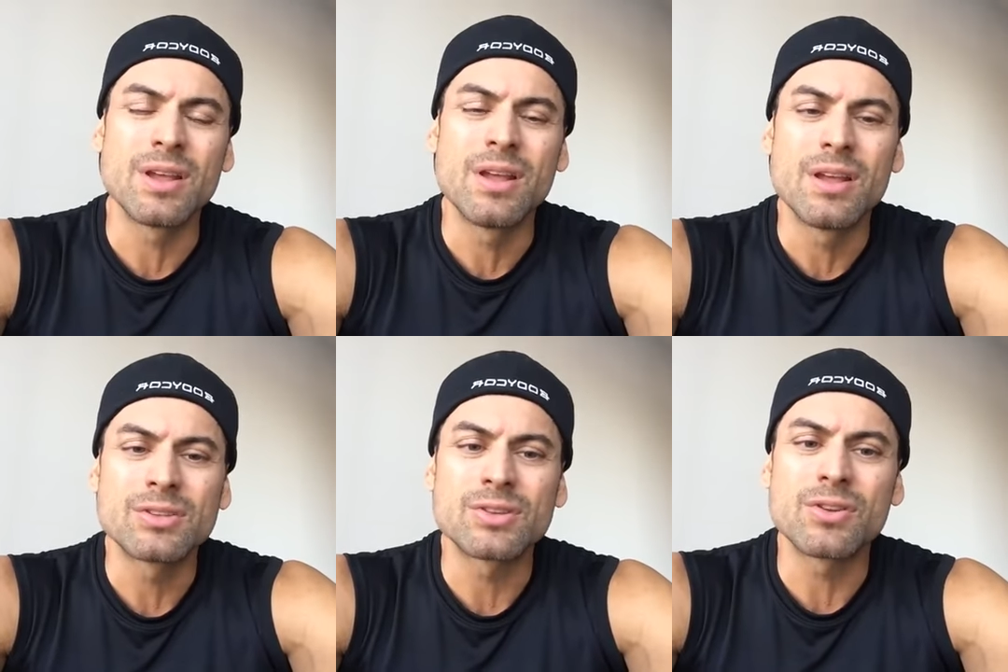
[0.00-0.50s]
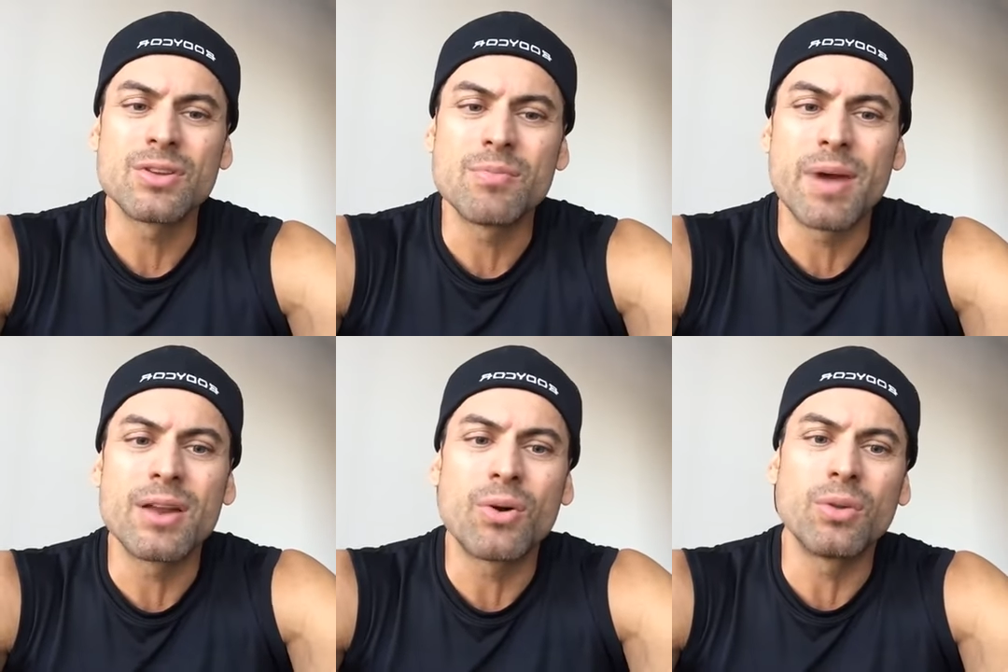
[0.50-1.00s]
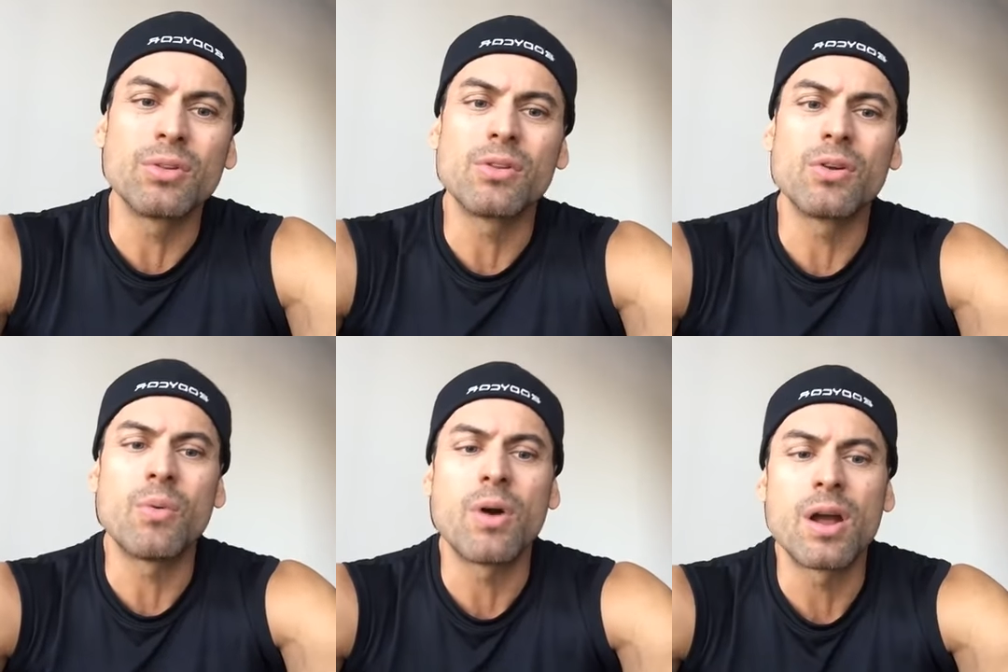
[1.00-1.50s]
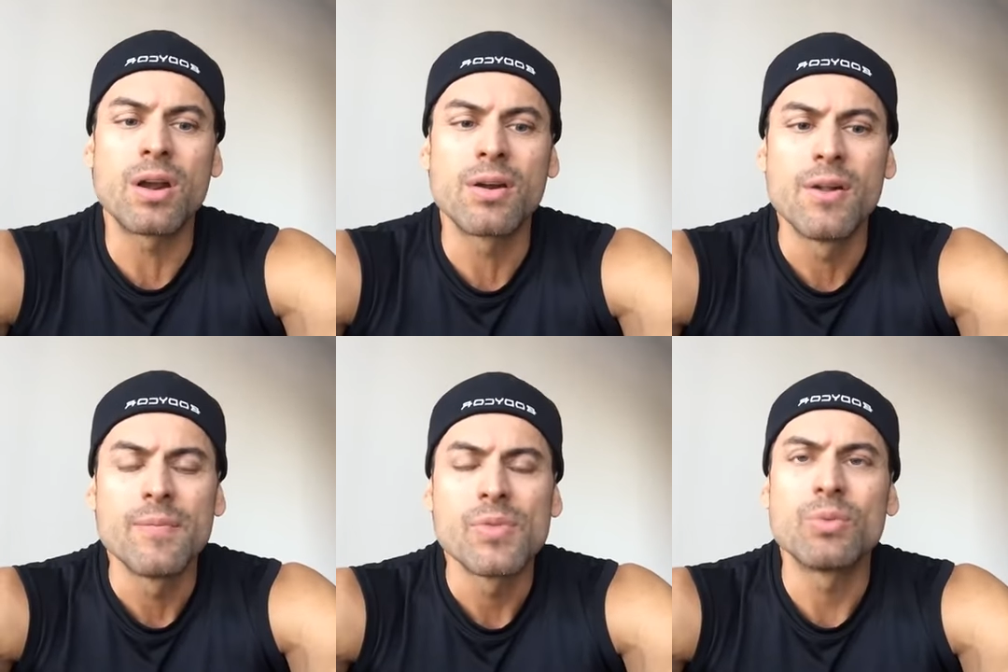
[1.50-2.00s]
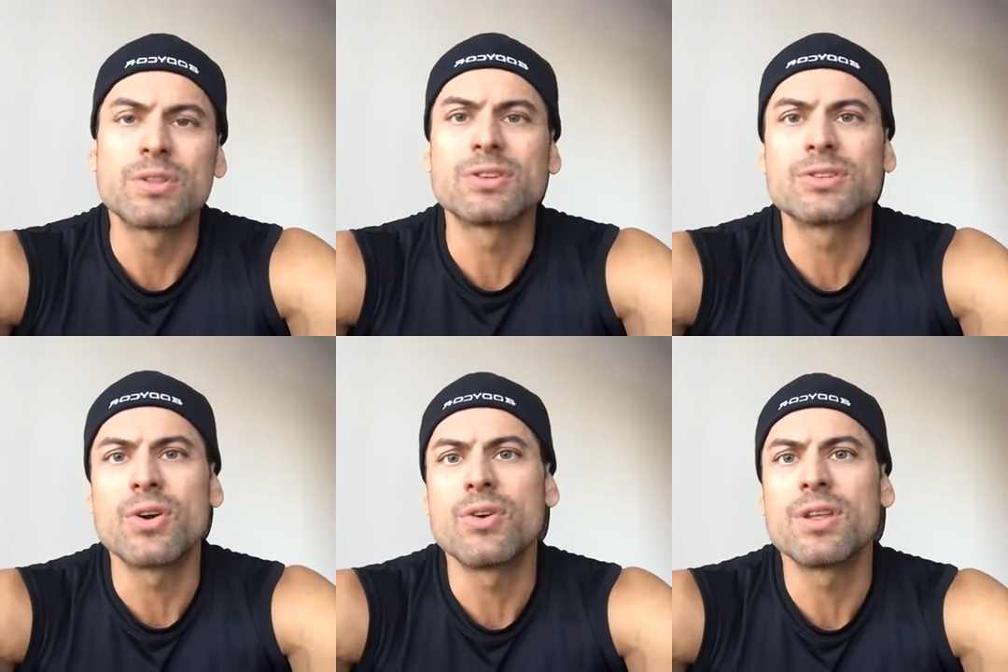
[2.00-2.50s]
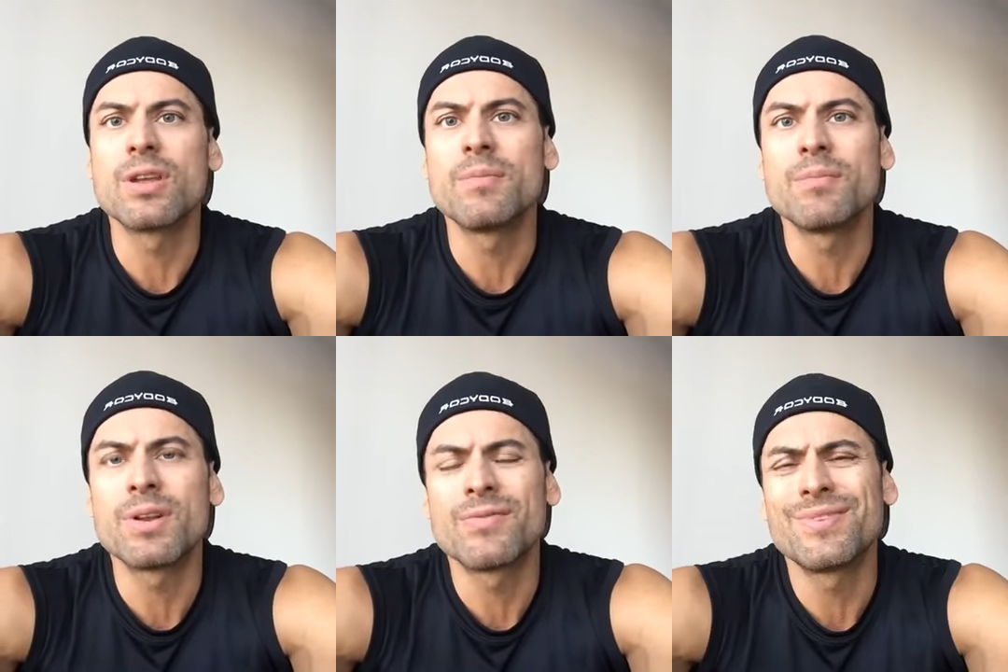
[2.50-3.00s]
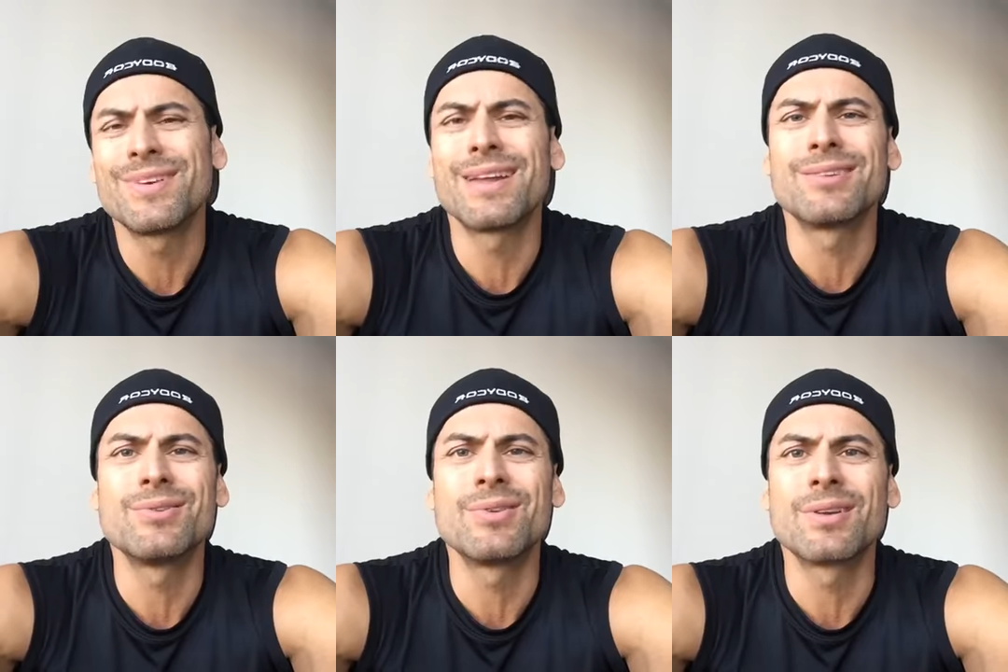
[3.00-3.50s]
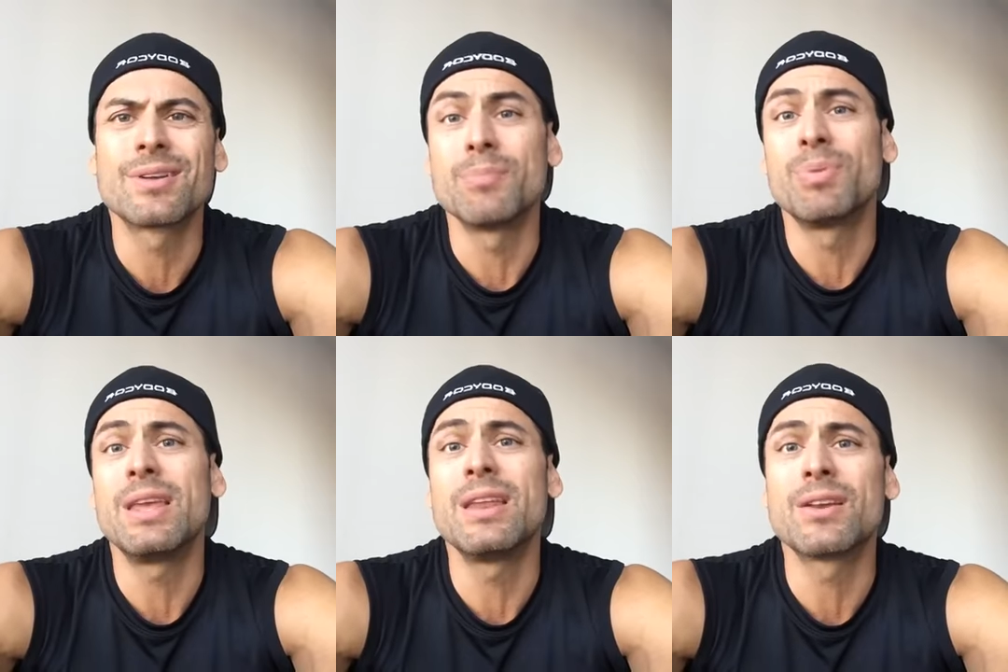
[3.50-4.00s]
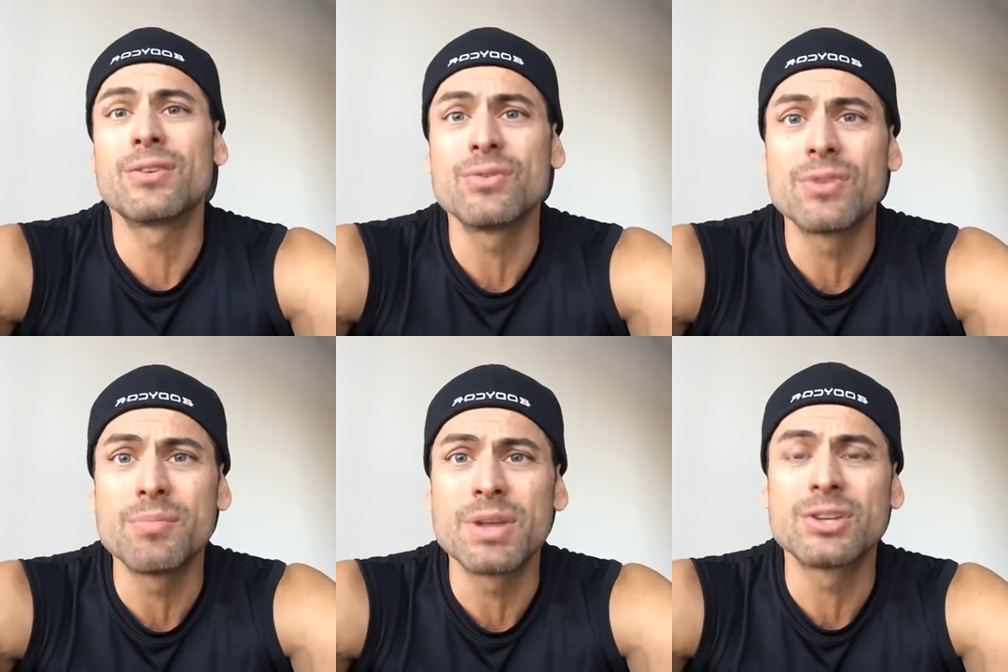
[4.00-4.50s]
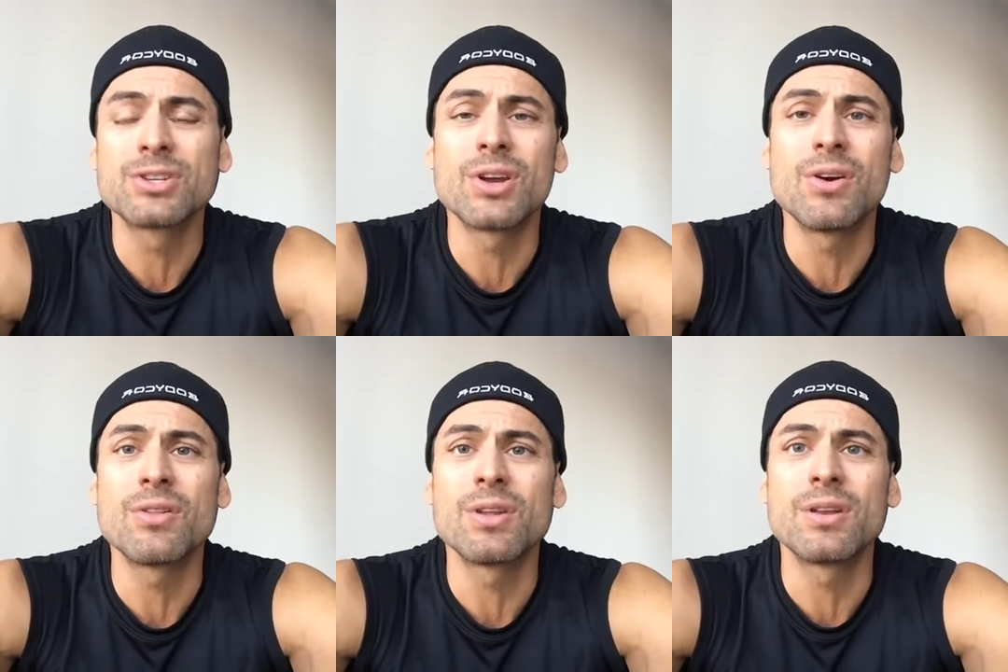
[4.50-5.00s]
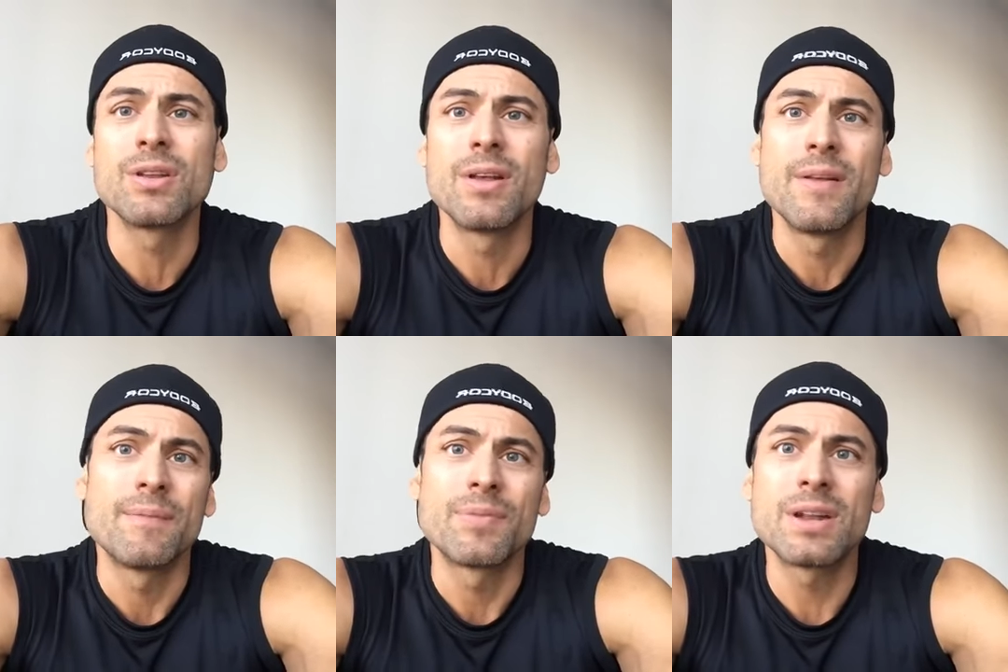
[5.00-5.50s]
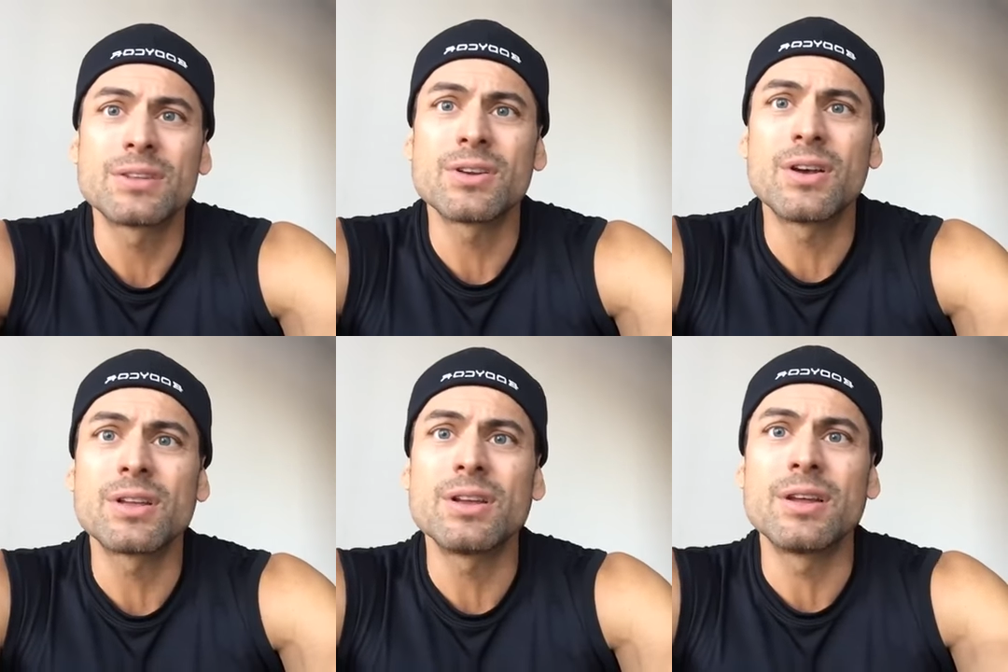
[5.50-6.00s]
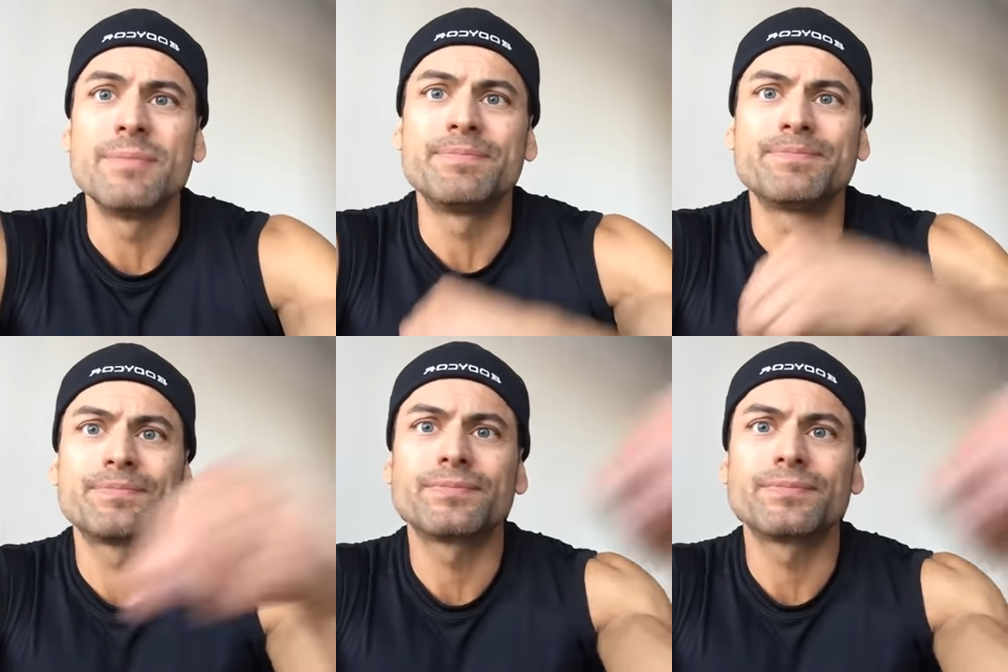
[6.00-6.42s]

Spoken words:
So you might hold a little water with the sodium, but if you're not competing or doing a big show, then it's all good.